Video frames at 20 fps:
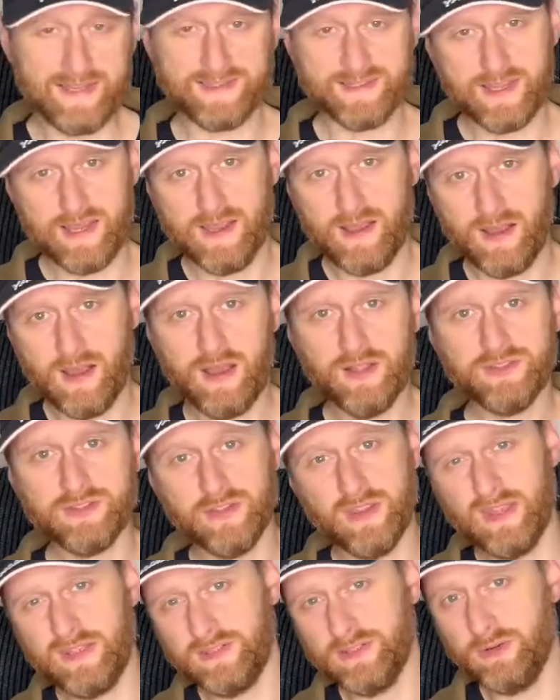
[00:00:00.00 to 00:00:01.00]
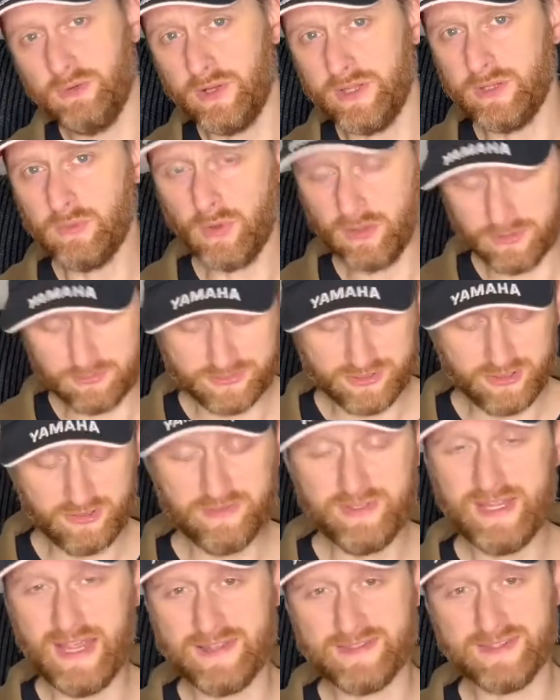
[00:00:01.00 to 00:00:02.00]
they are. Do they do what you want them to?
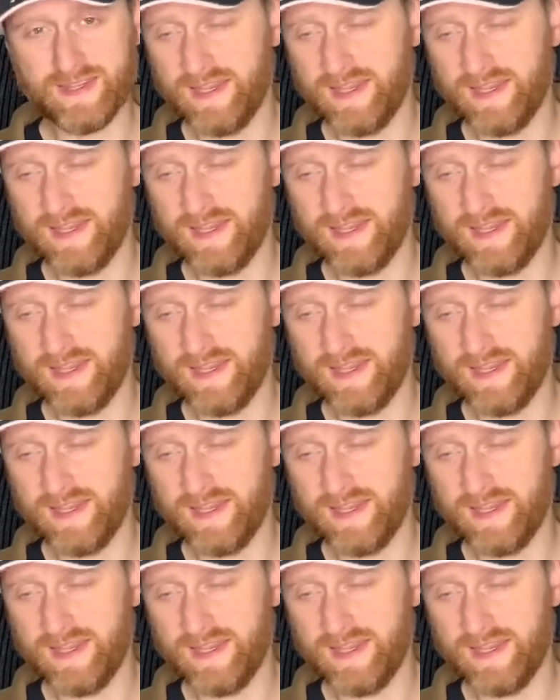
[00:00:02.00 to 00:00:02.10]
Yes, they